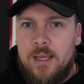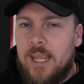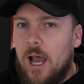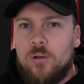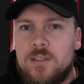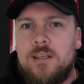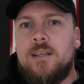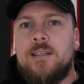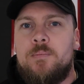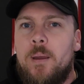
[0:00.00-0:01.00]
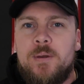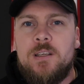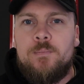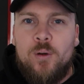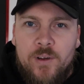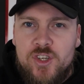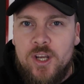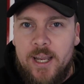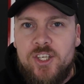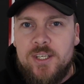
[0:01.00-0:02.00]
Councillors, members of
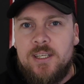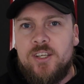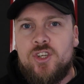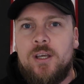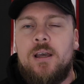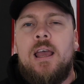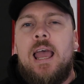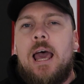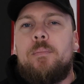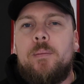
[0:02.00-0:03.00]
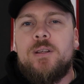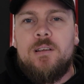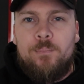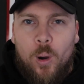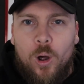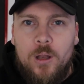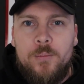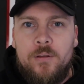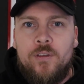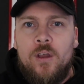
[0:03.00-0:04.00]
provincial legislature, and members of
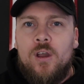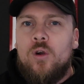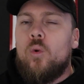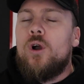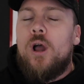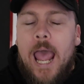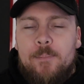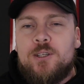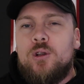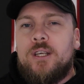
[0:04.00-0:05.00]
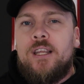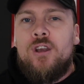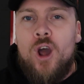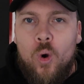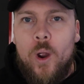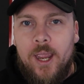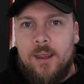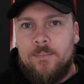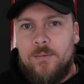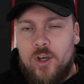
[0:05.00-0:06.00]
parliament were absolutely
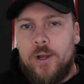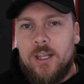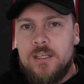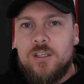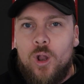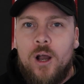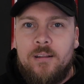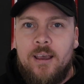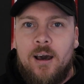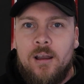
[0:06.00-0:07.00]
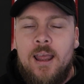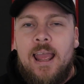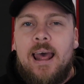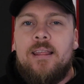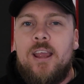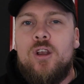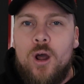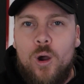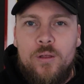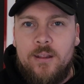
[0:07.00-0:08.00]
nowhere during this lockdown and they
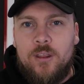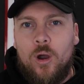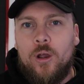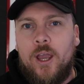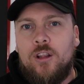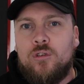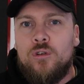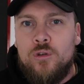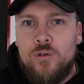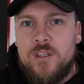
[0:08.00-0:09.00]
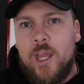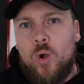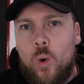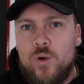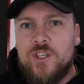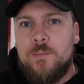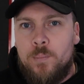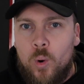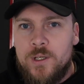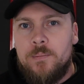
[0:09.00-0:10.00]
know that they are going to lose their core
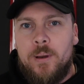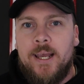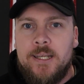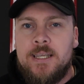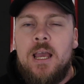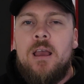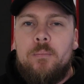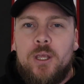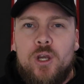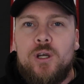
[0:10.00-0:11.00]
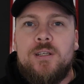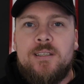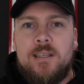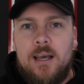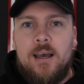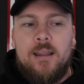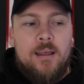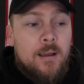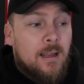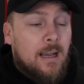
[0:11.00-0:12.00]
supporter base because uh,
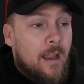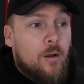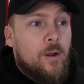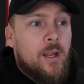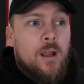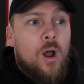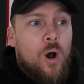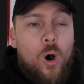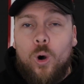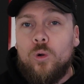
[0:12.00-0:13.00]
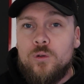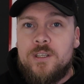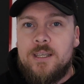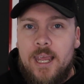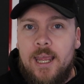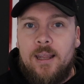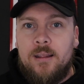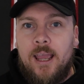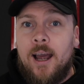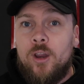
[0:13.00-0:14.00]
the glaring holes
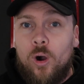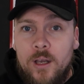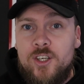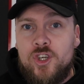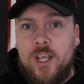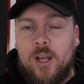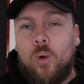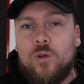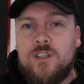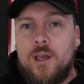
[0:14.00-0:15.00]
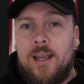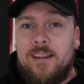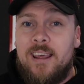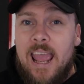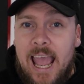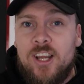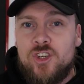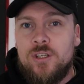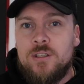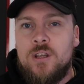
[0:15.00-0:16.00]
in their ideology and also in, in their
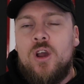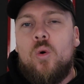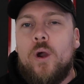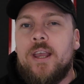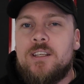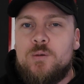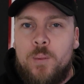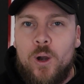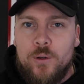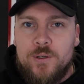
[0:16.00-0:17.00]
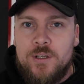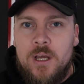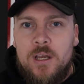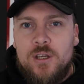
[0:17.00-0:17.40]
actions were exposed.